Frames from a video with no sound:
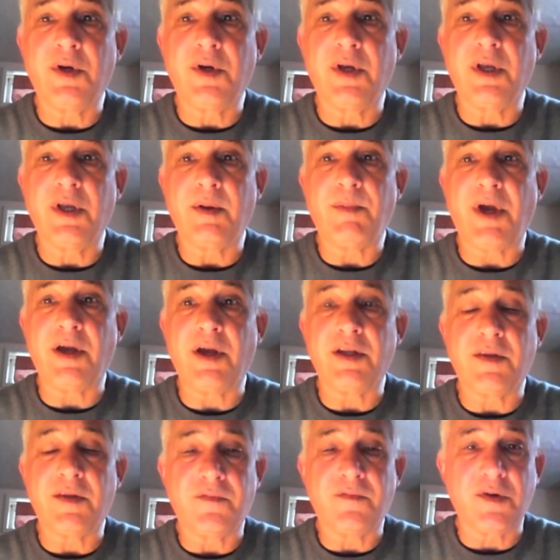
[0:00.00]
hearing about
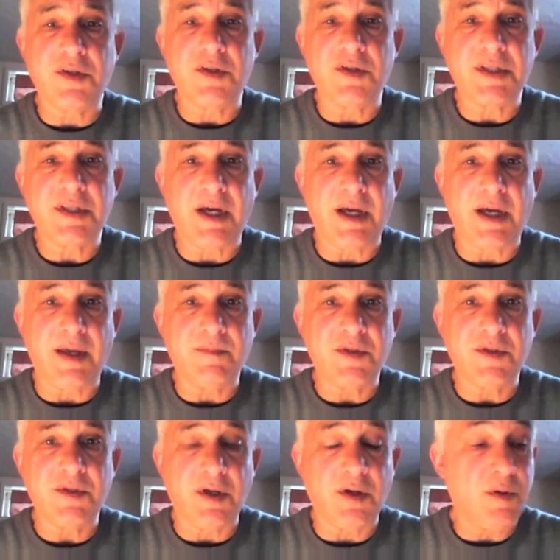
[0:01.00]
it the first time,
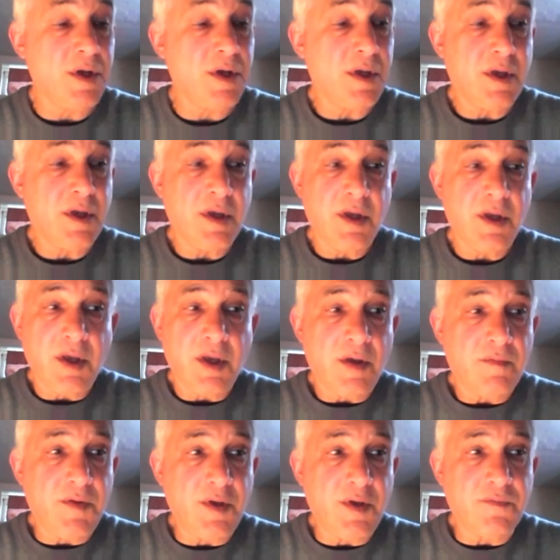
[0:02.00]
so
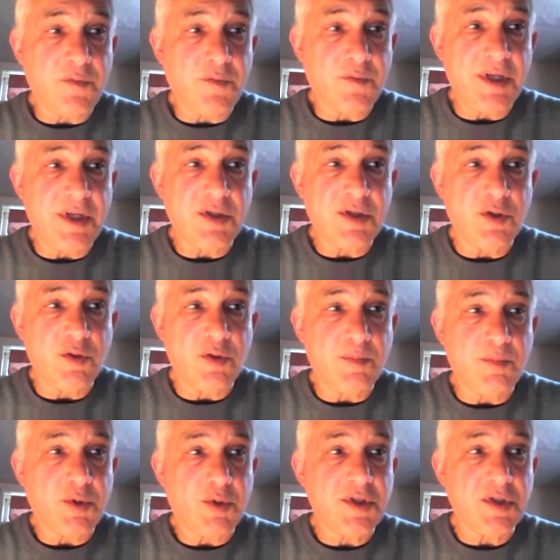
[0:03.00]
feel free to
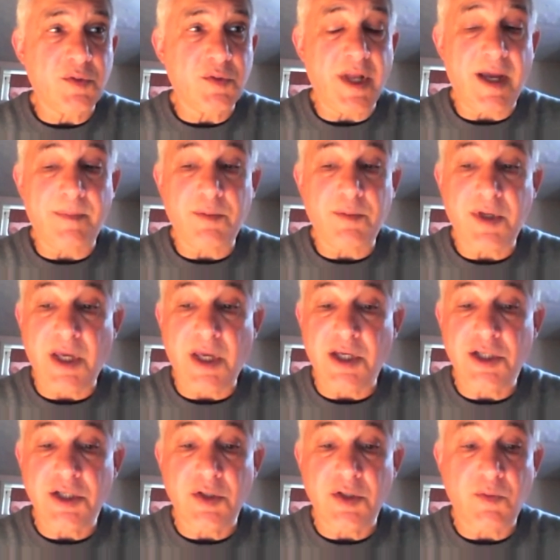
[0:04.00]
pursue an
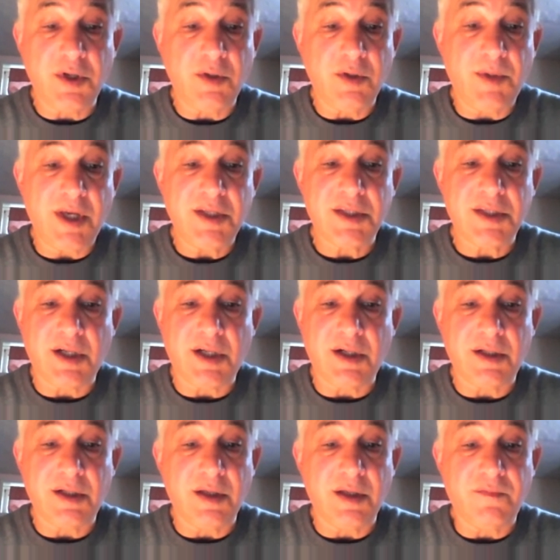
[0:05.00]
application where you may
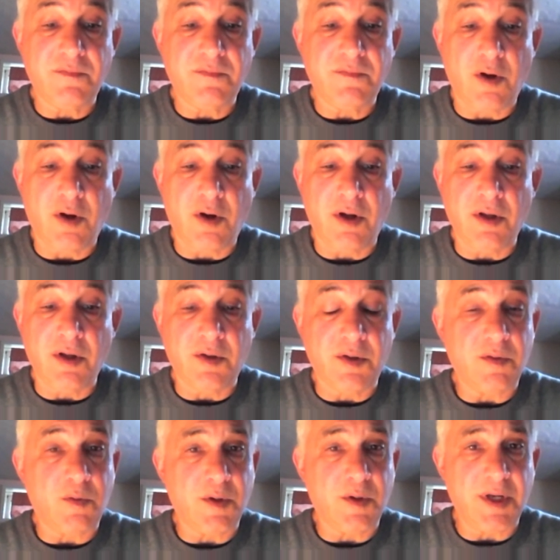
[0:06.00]
start in the fall
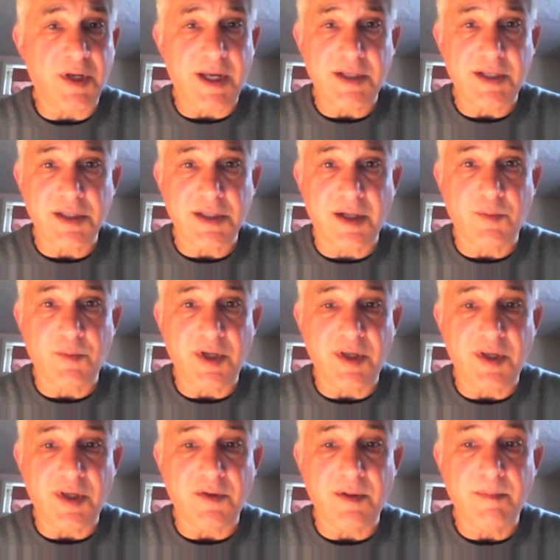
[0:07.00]
or next summer
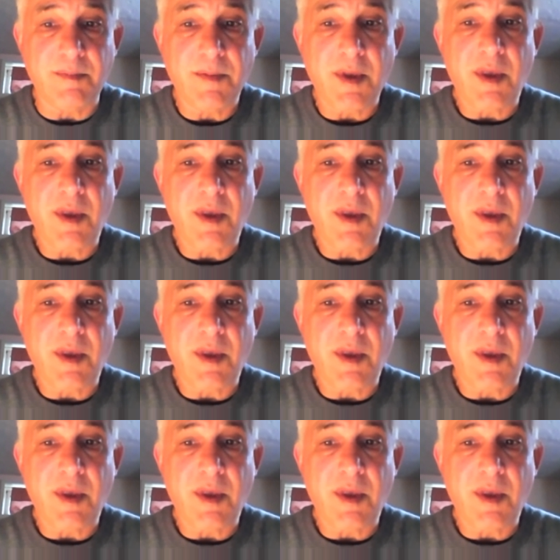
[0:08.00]
even.